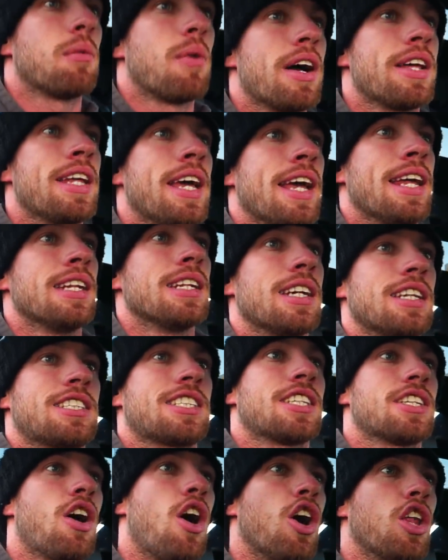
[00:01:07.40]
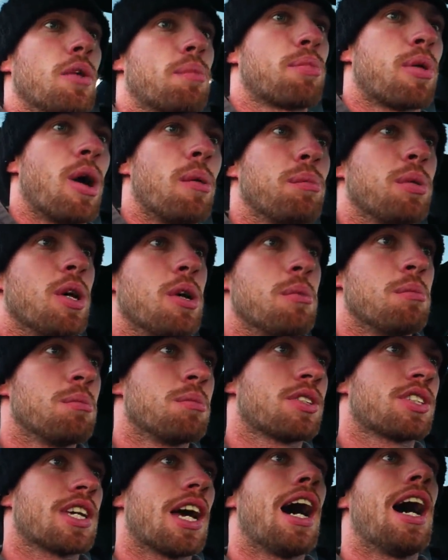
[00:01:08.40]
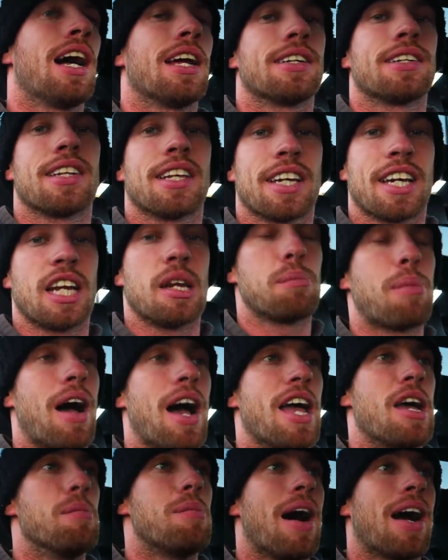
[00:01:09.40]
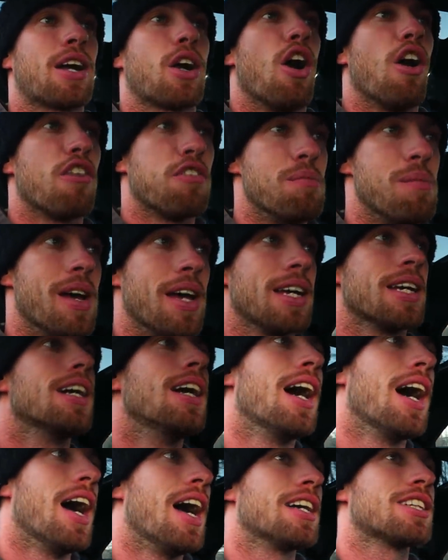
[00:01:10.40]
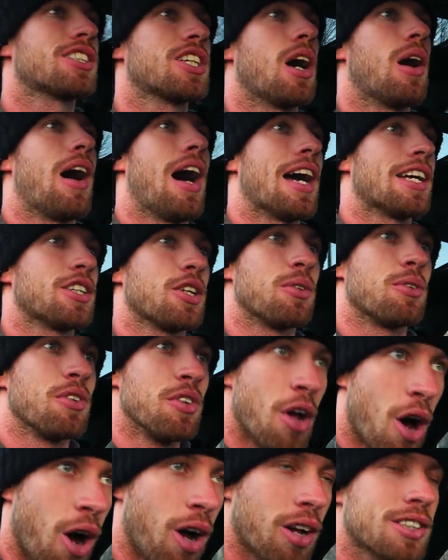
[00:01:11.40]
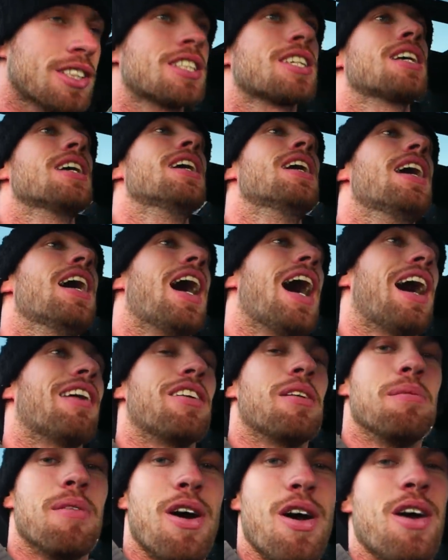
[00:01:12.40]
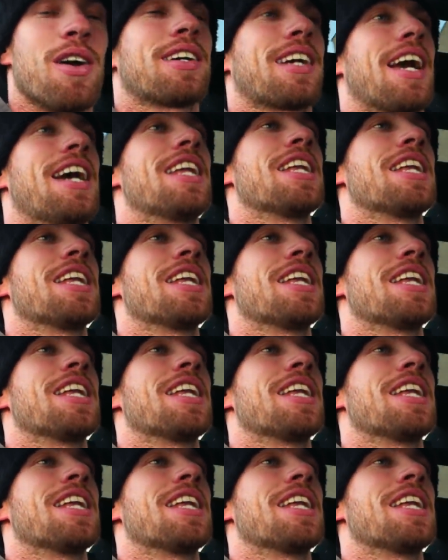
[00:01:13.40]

I went in, listed all the problems, and they're gonna buy it back off me. Uh, so I do not have a Merc